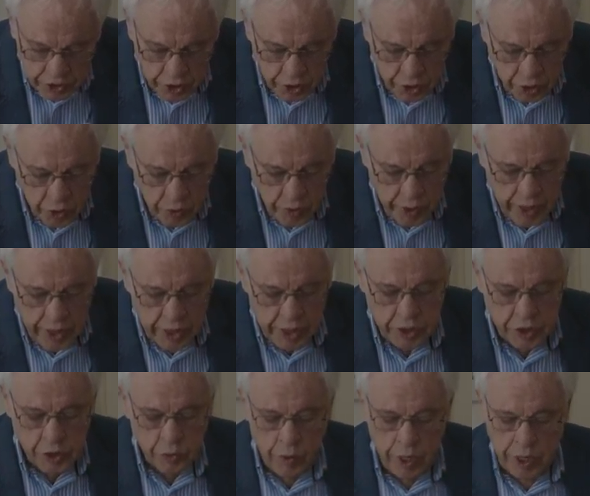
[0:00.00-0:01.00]
do
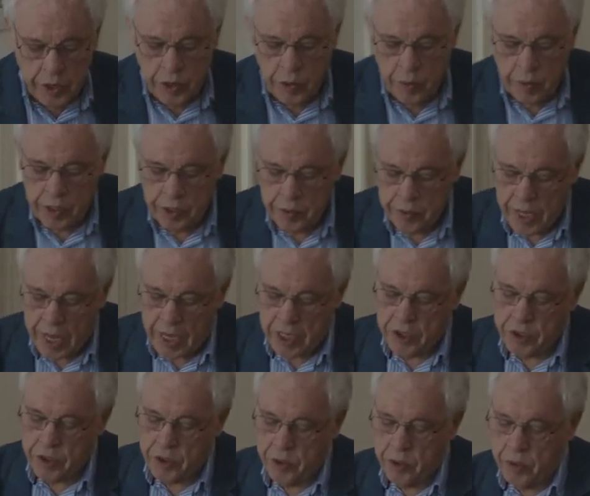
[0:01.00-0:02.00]
is when, when you
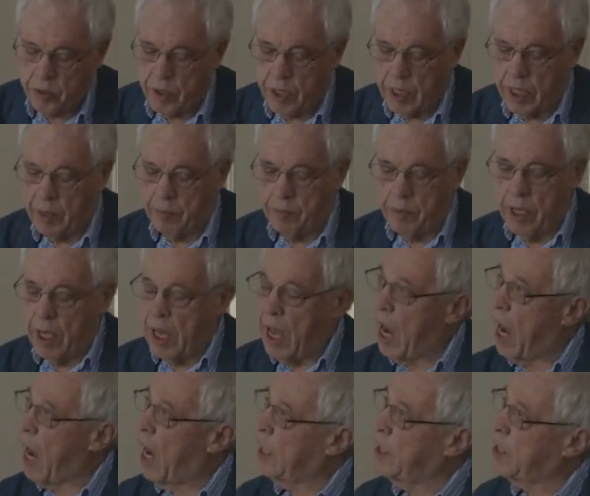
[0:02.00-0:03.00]
get to um,
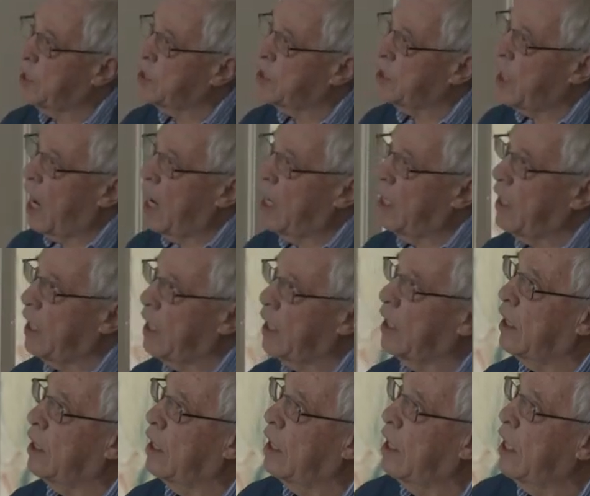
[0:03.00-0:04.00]

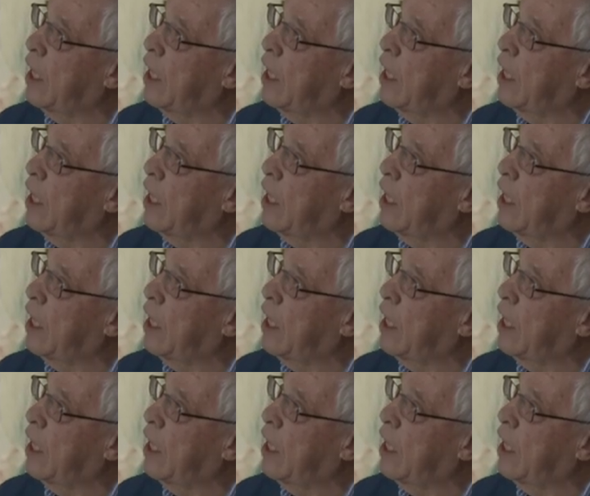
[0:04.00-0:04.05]
understanding